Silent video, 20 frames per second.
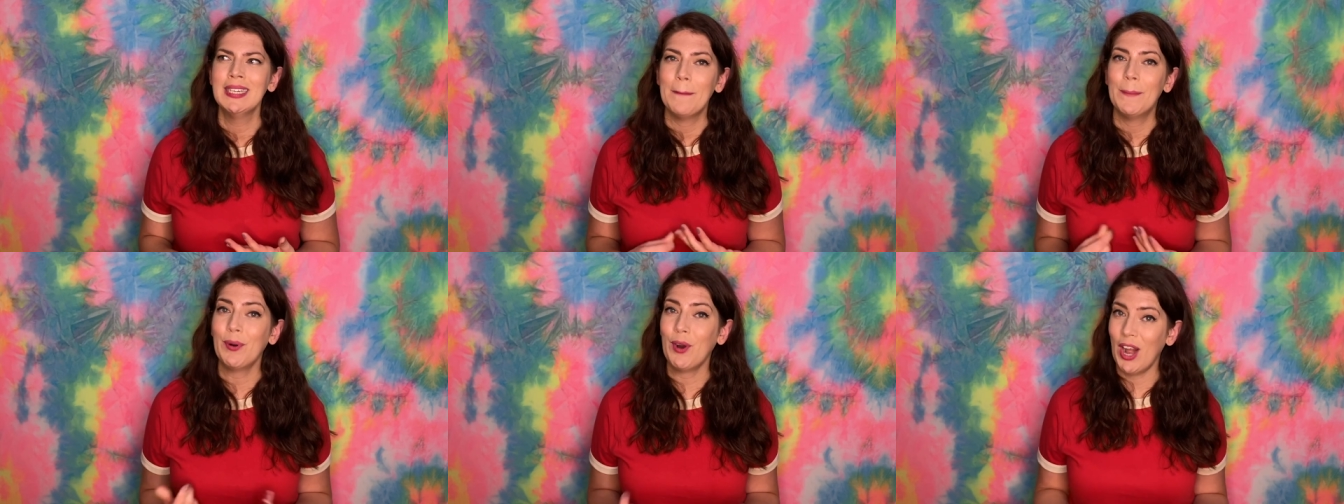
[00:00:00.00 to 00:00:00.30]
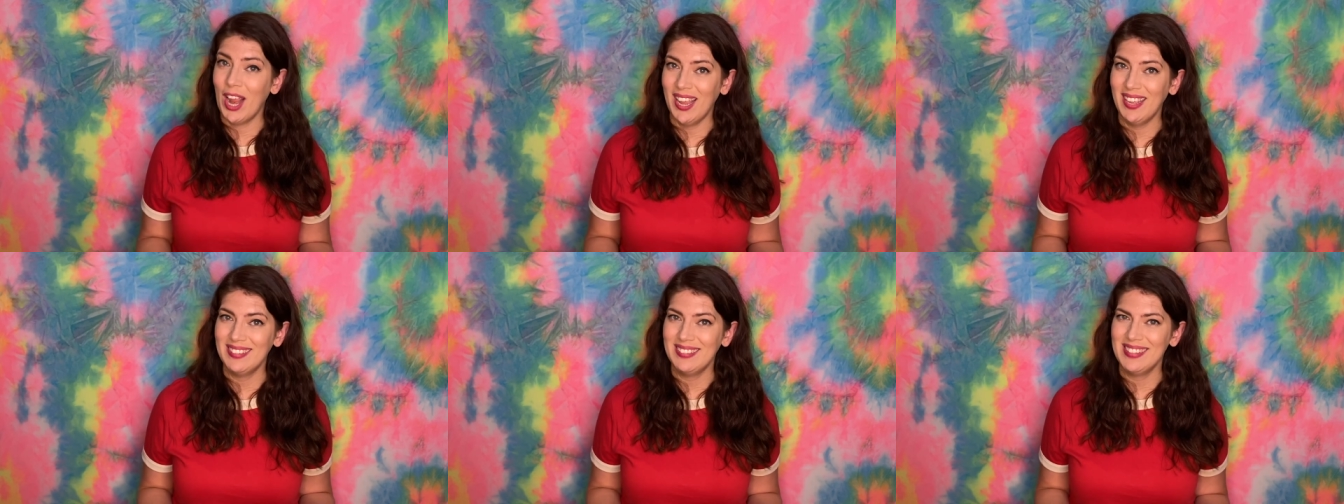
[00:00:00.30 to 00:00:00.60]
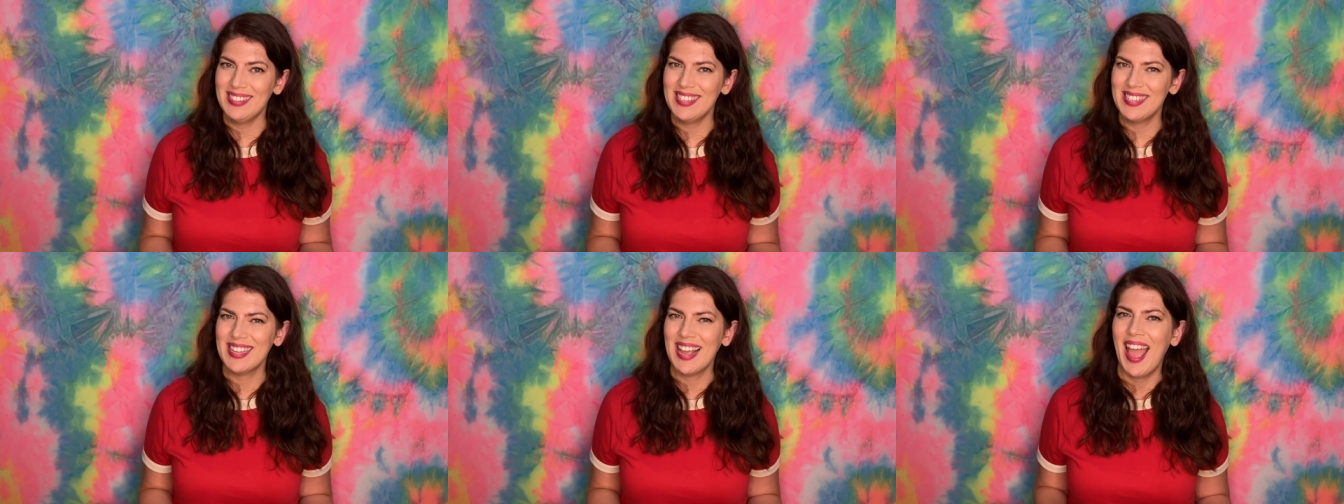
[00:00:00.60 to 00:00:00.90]

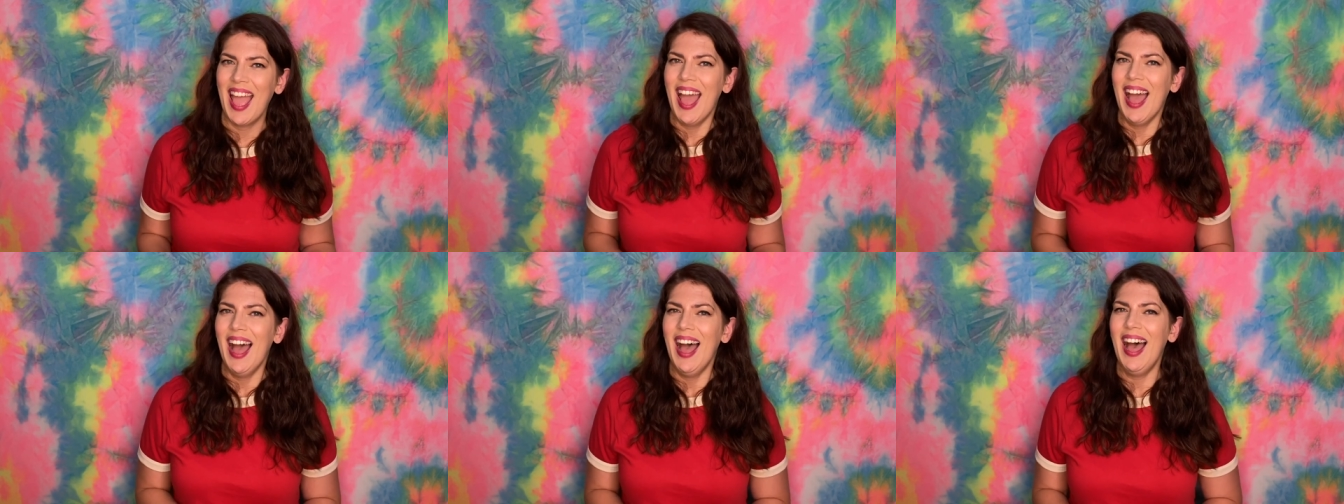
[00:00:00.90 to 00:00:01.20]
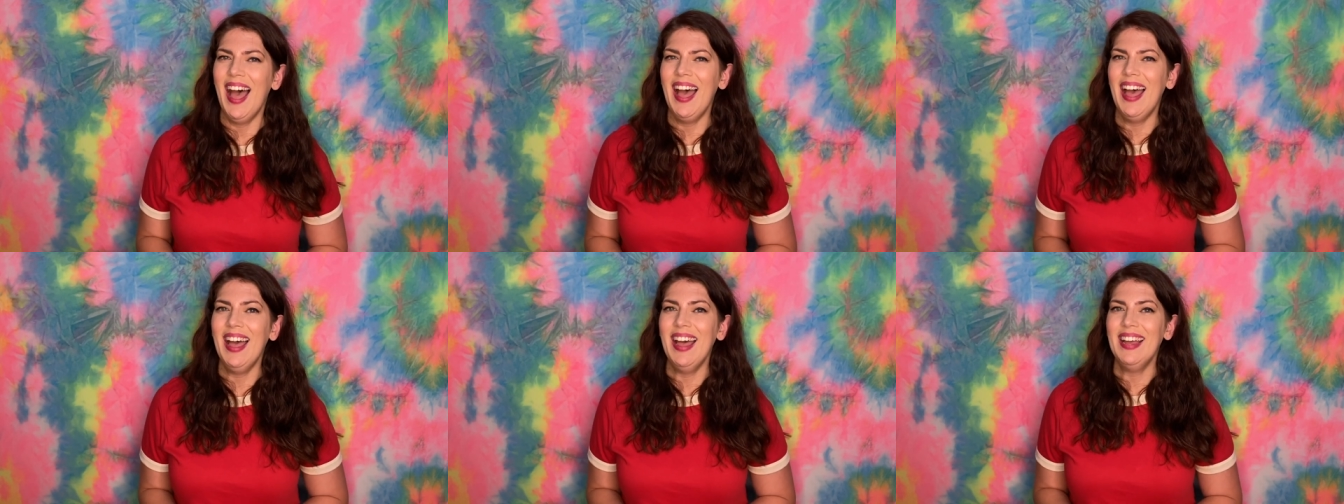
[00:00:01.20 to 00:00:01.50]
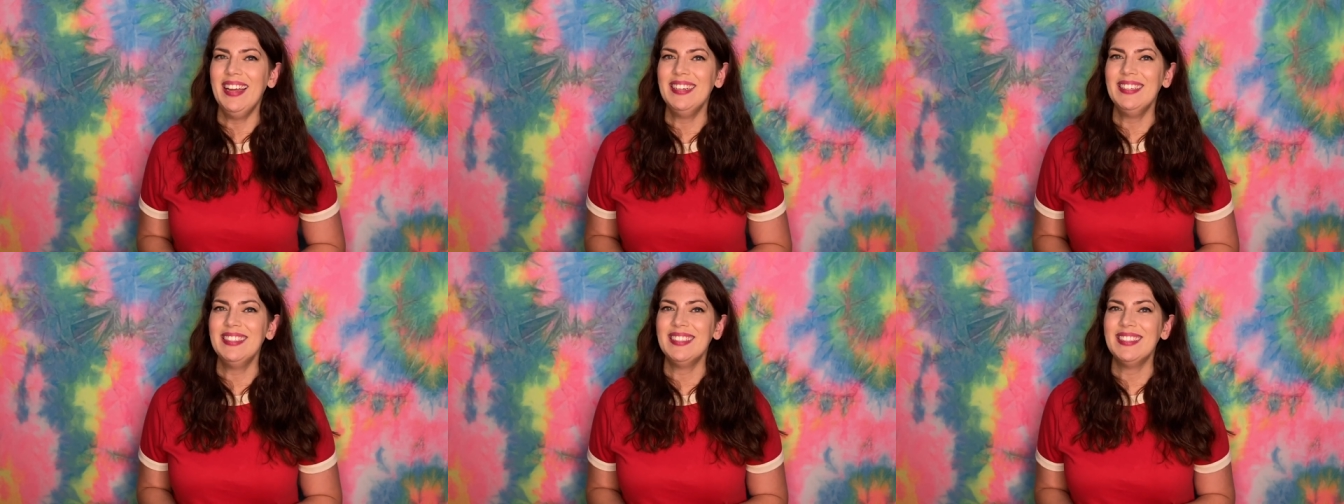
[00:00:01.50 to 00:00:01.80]
brains,
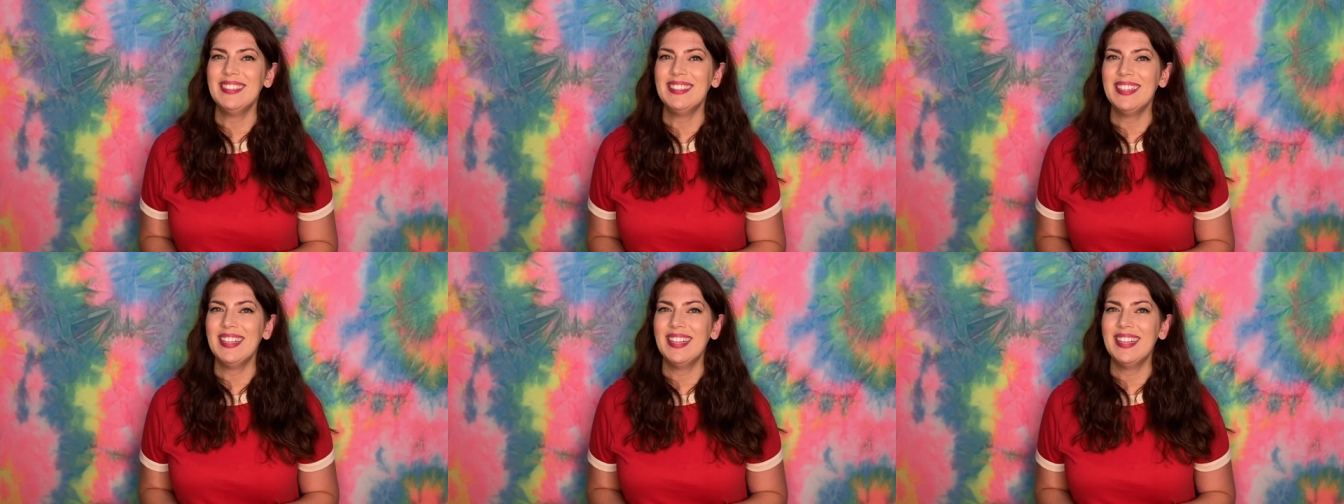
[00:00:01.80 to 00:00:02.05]
and